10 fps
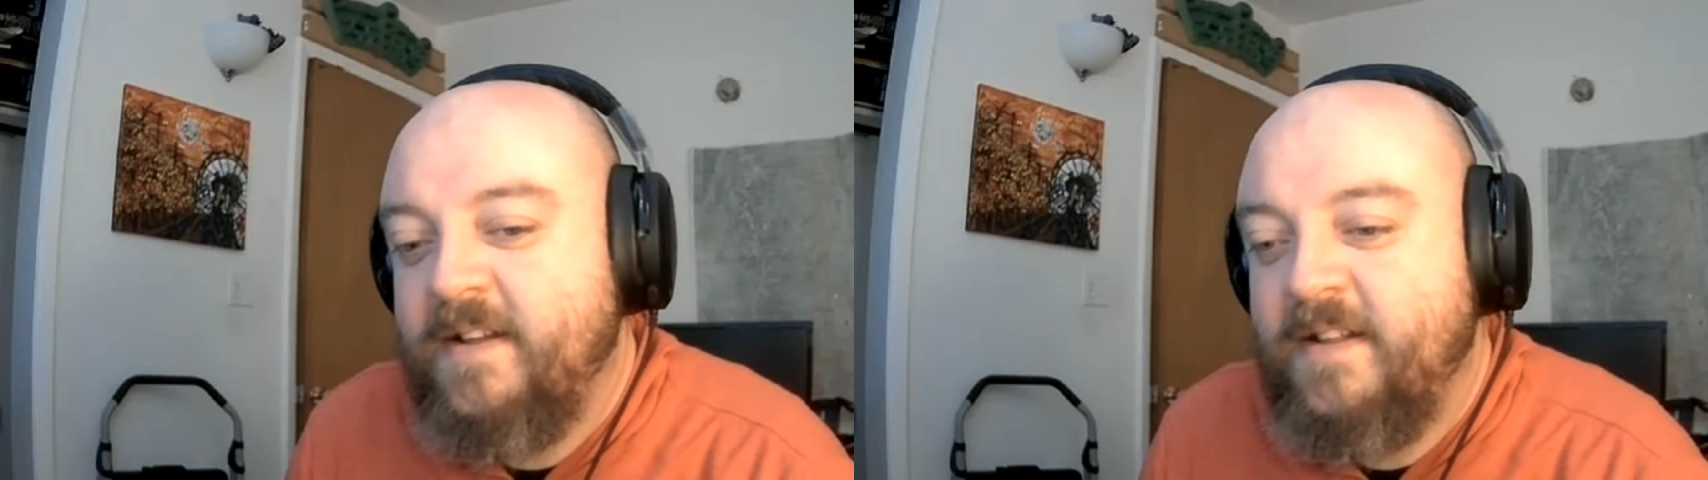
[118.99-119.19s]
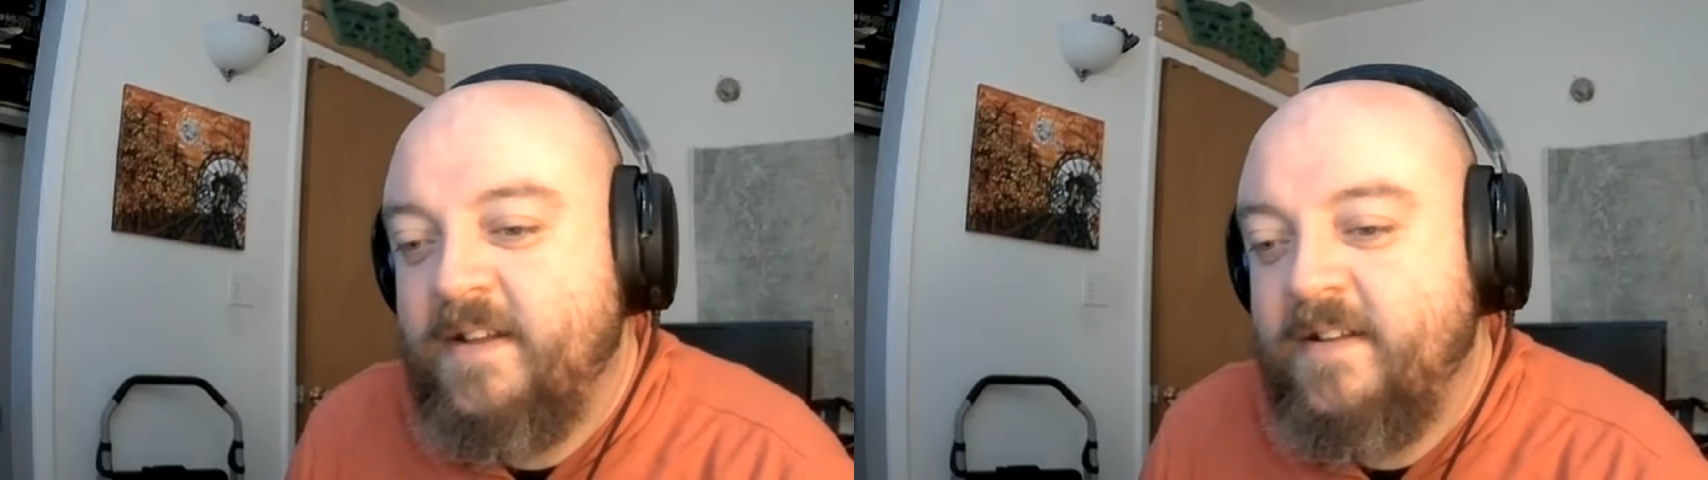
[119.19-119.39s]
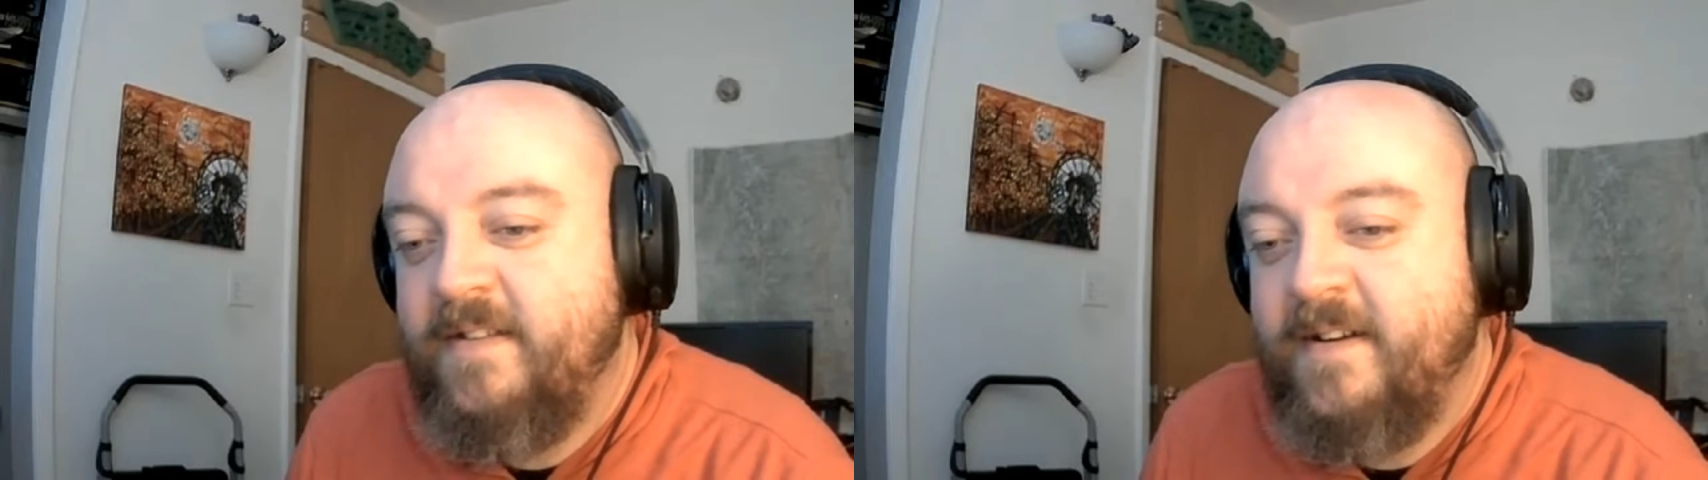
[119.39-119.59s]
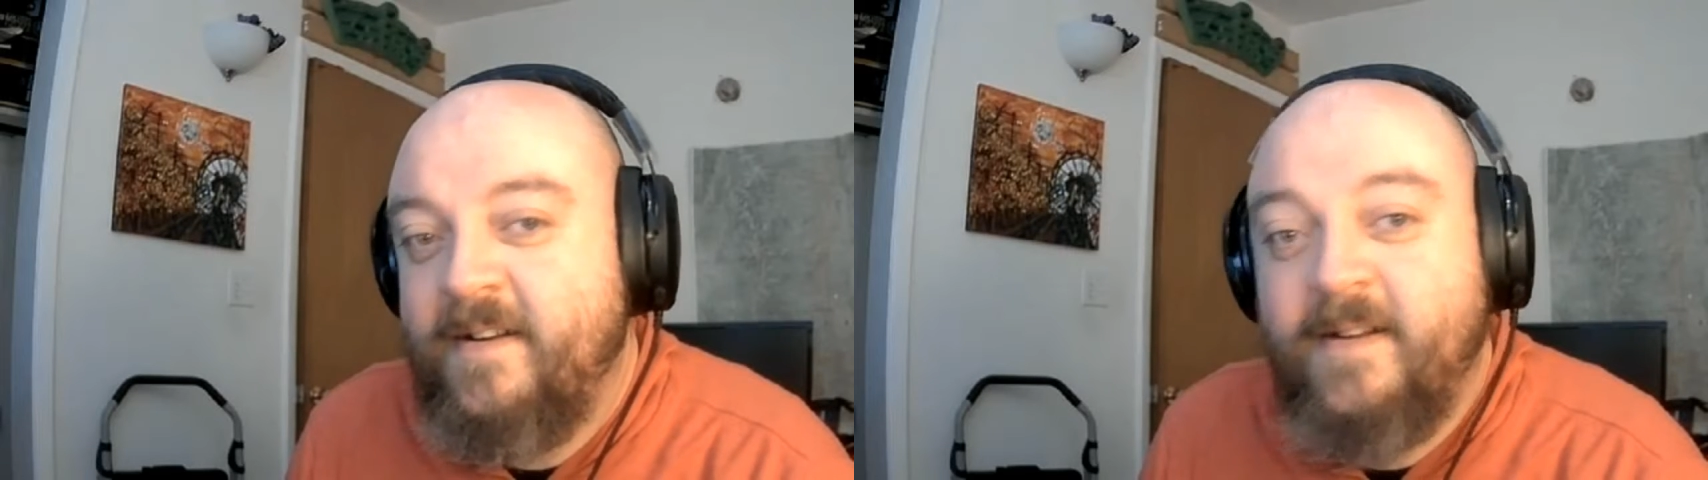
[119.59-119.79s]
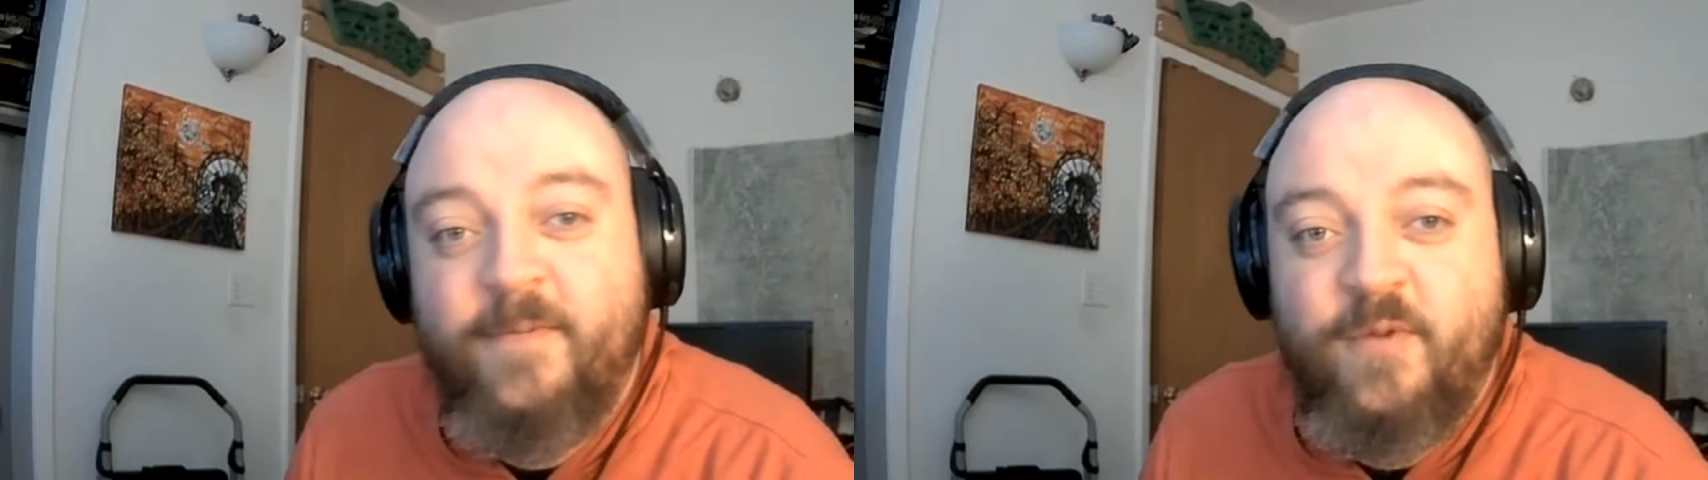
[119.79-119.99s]
and then
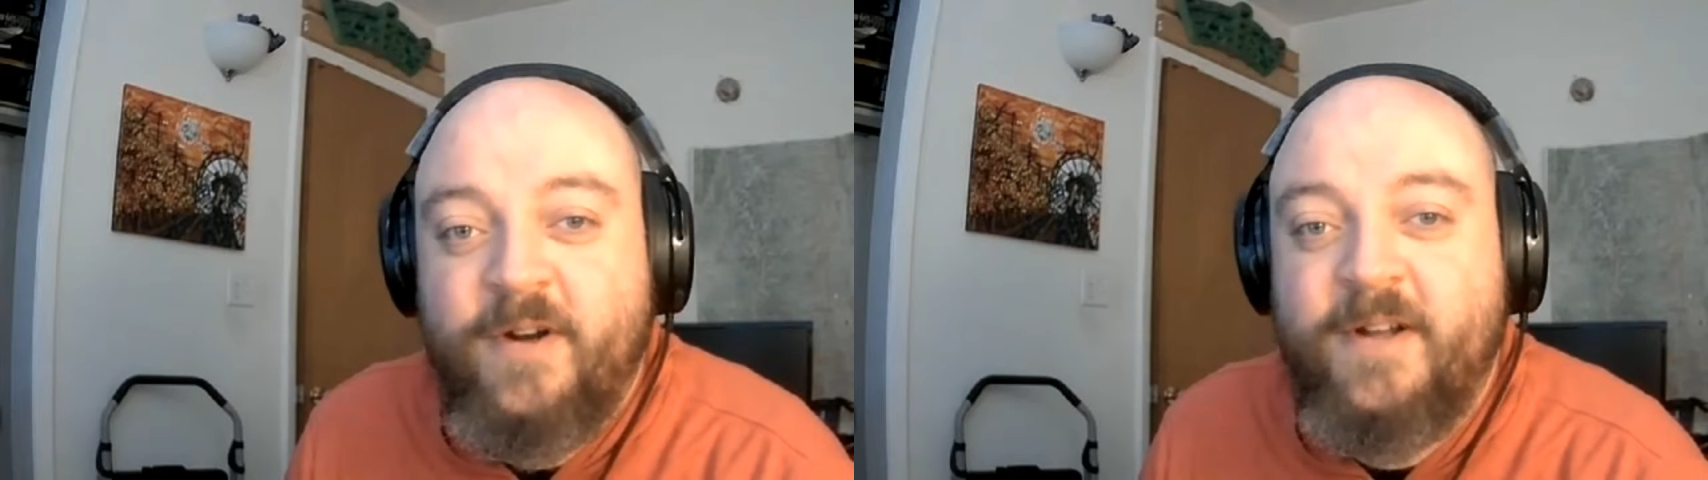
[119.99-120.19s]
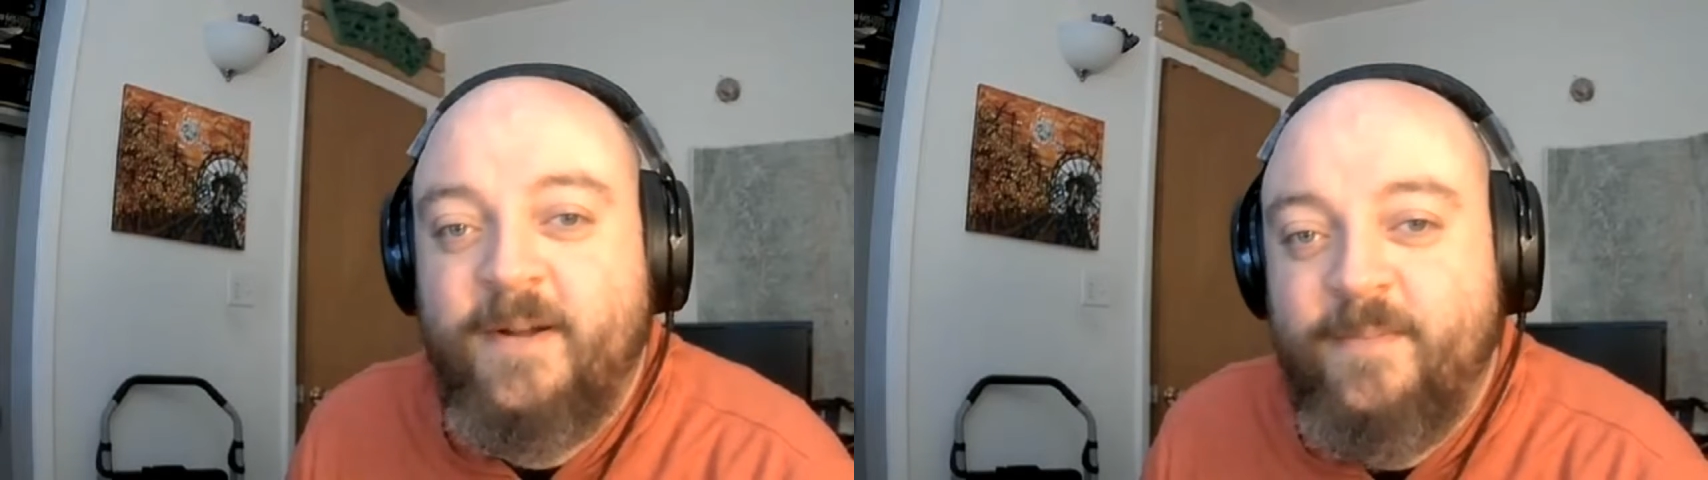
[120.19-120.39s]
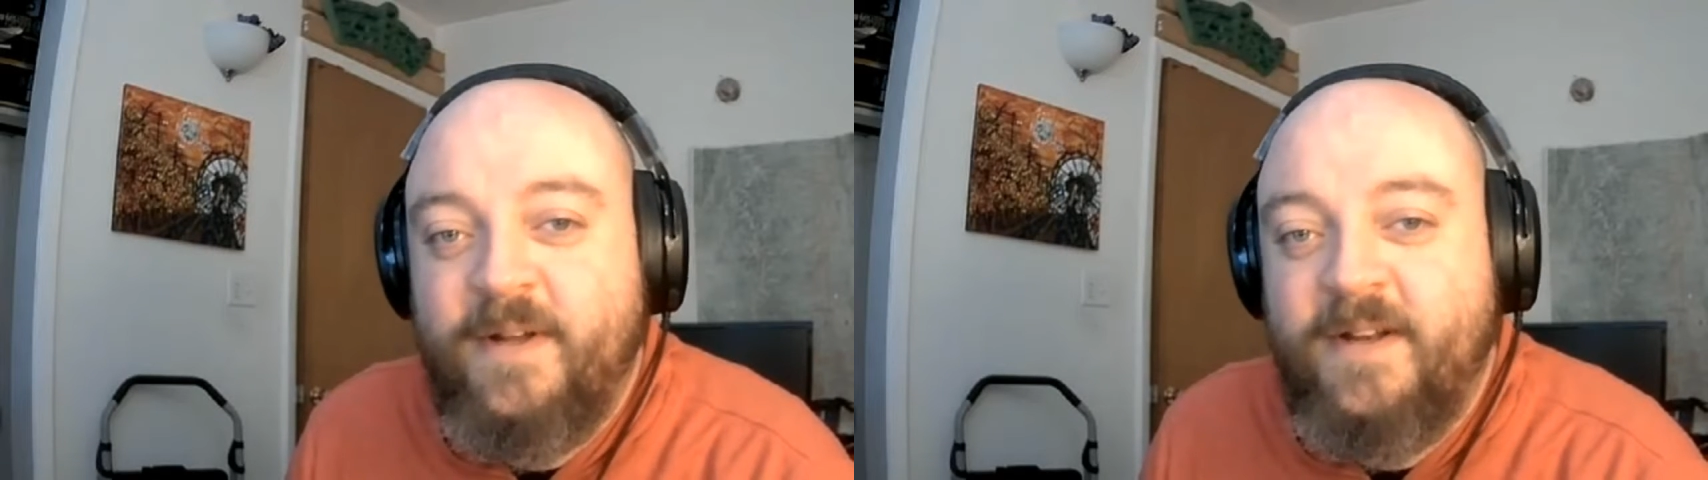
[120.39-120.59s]
started up work on